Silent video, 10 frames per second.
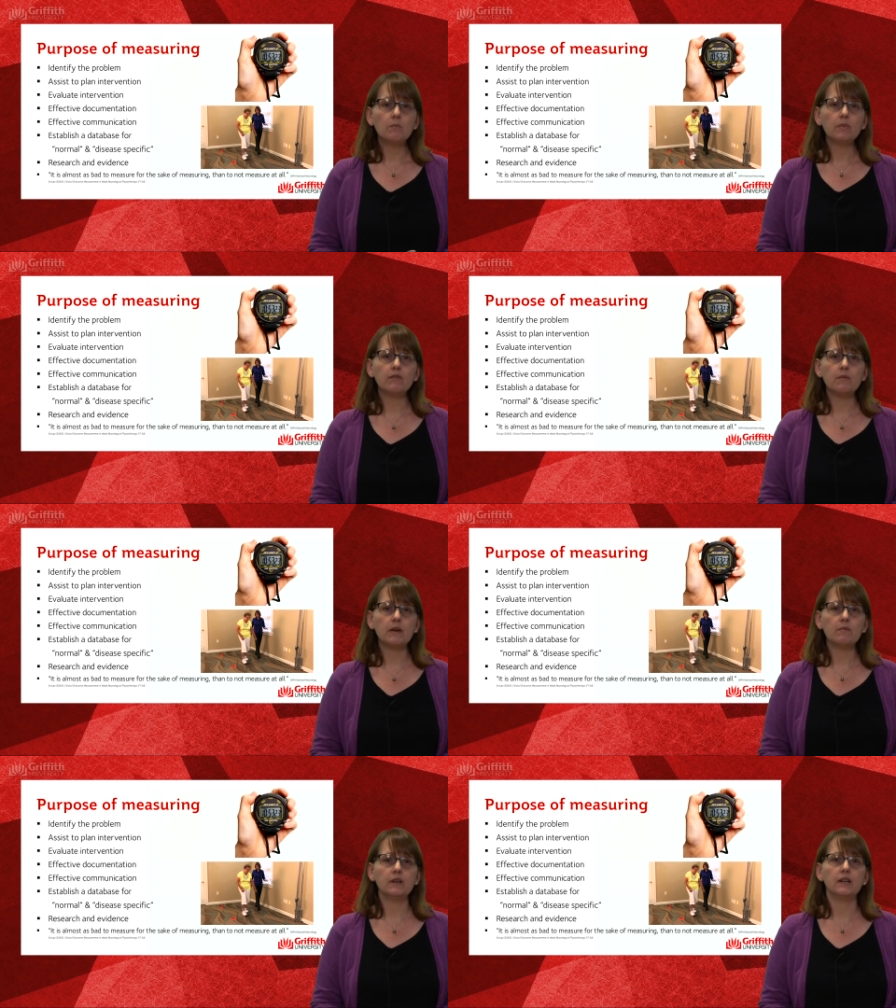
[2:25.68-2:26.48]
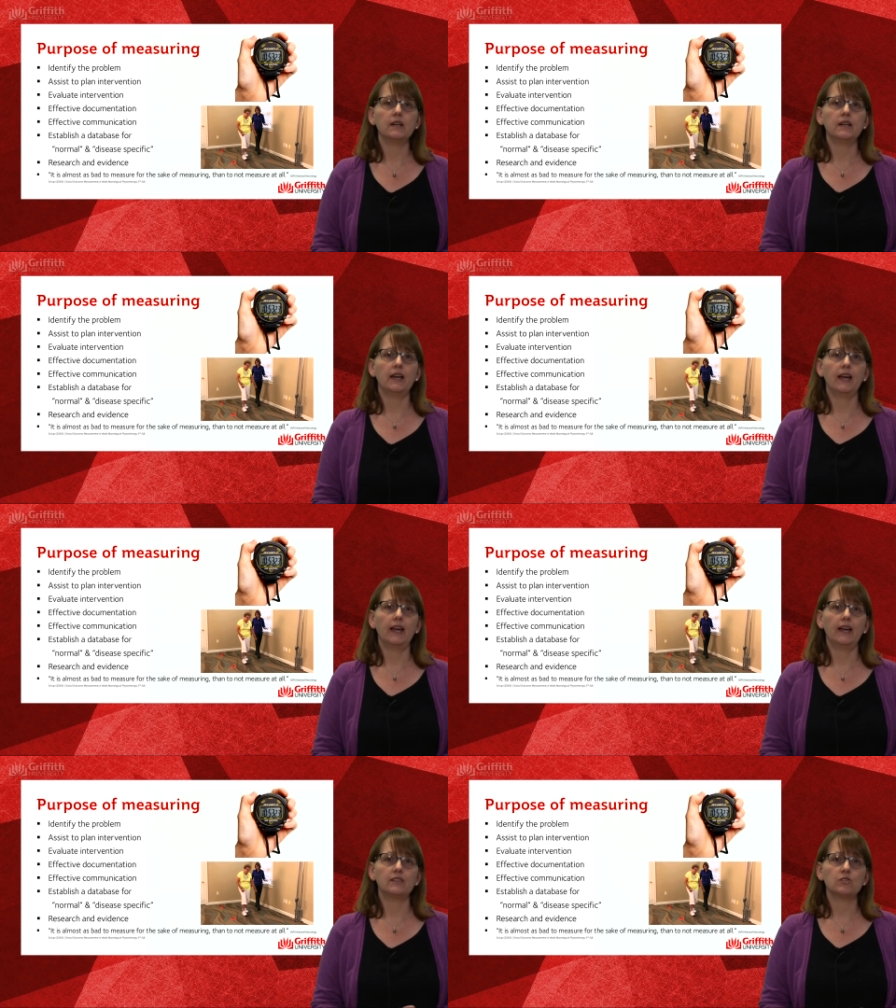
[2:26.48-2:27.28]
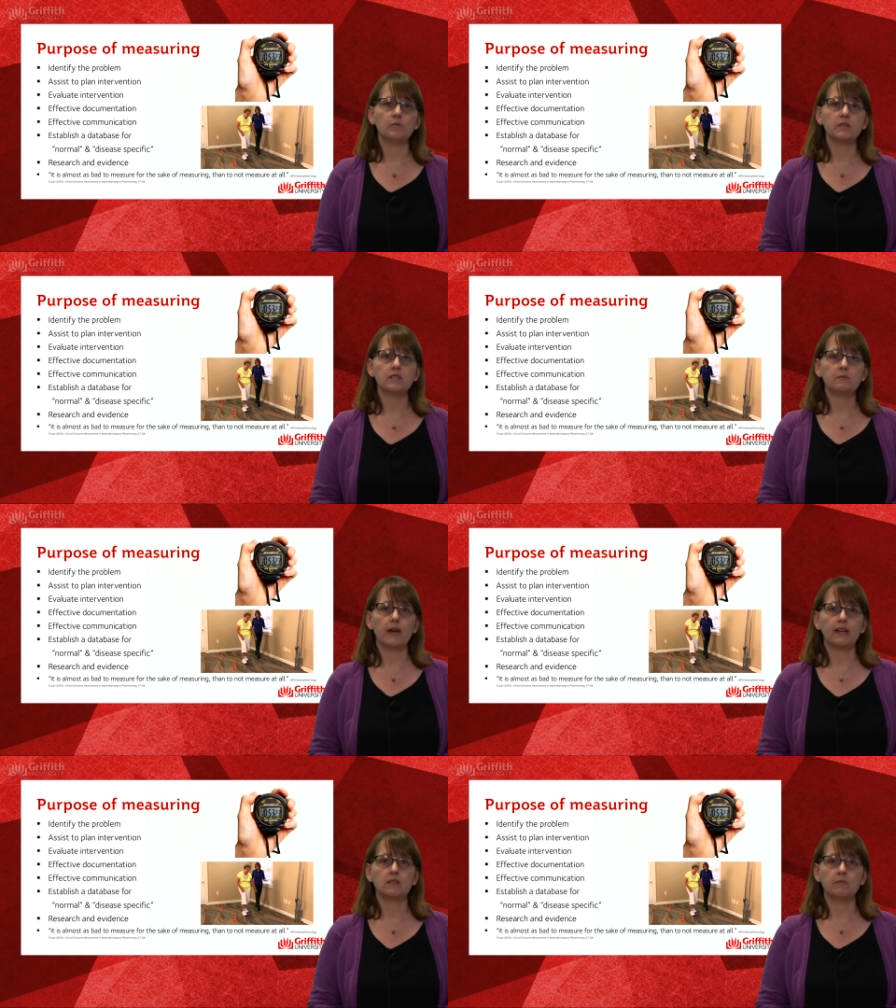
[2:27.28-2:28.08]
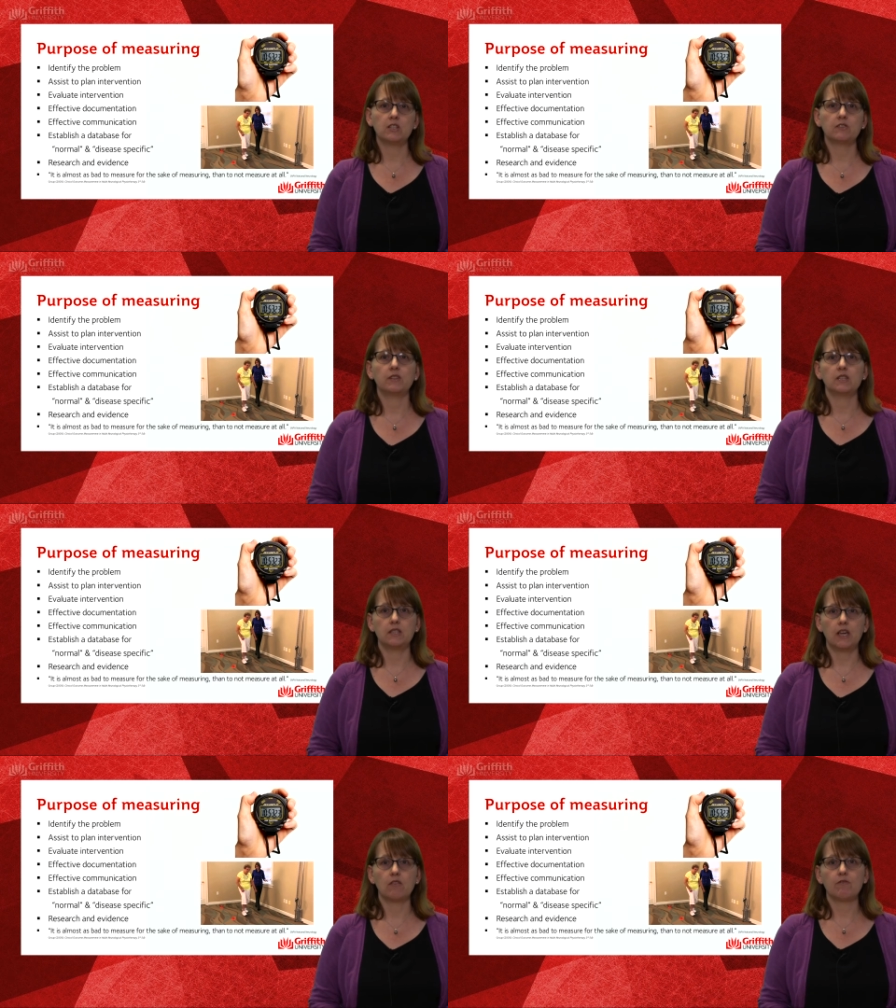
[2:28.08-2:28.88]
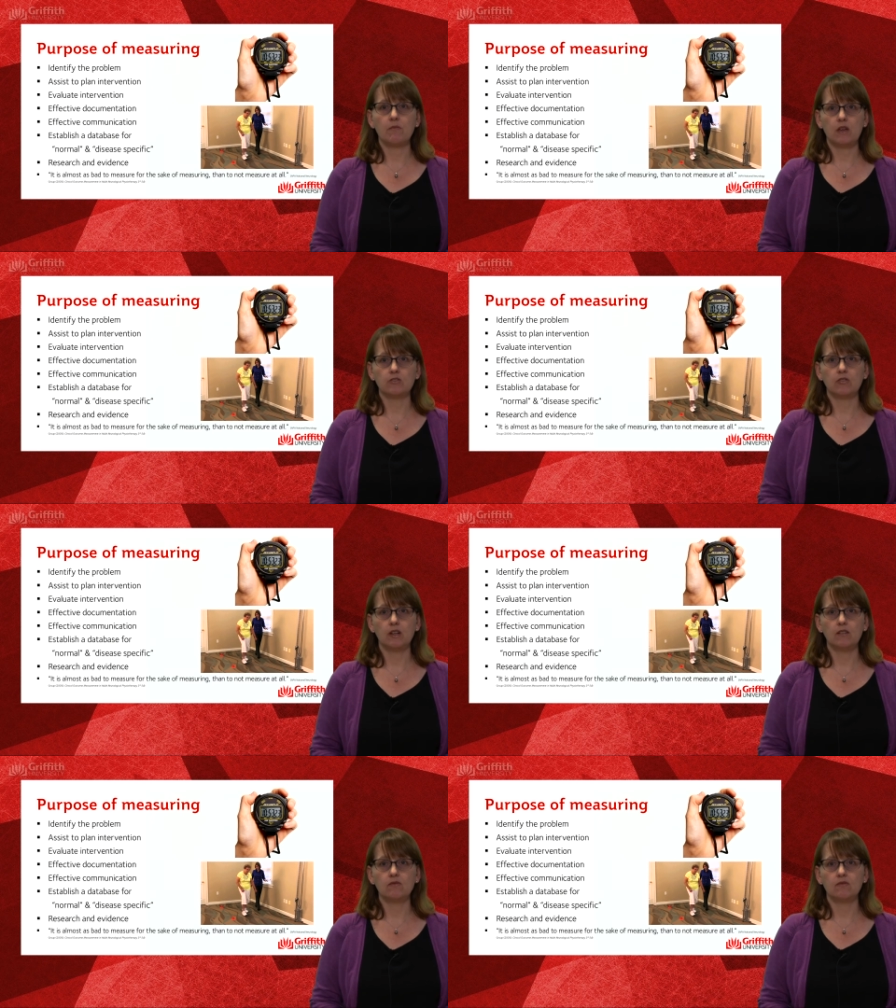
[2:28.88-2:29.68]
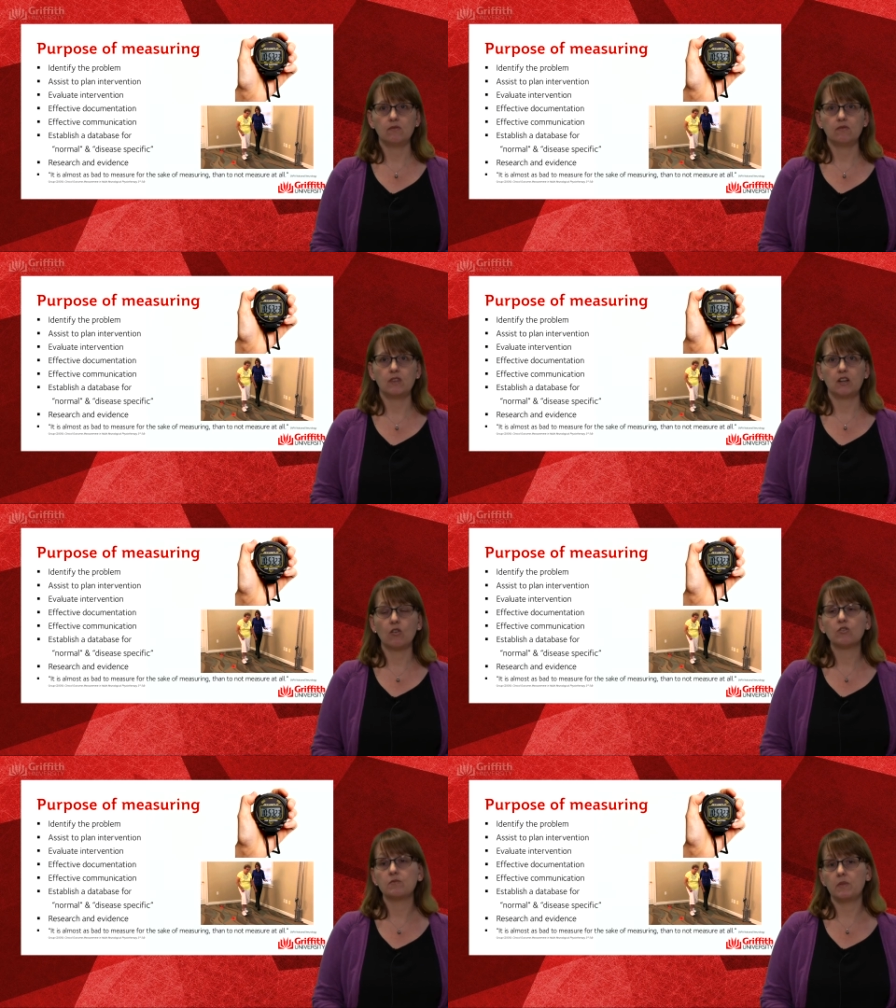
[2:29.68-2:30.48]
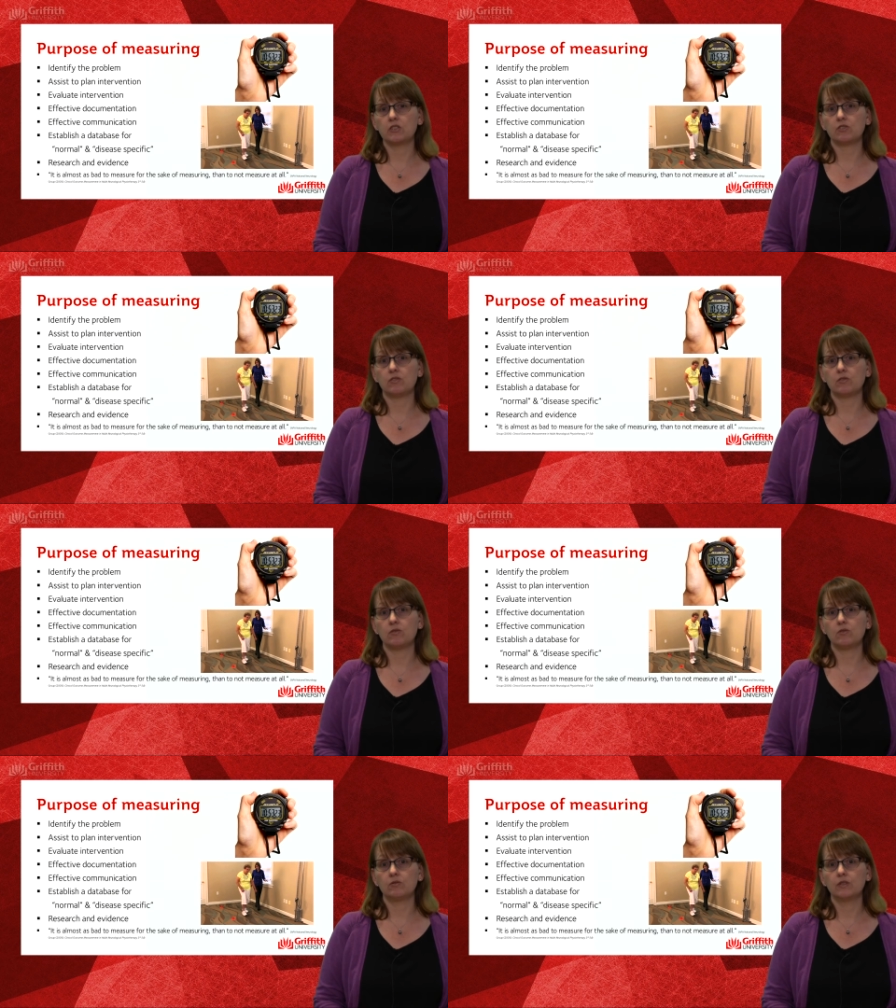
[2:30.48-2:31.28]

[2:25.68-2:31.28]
But remember, it's almost as bad to measure for the sake of measuring than not to measure at all.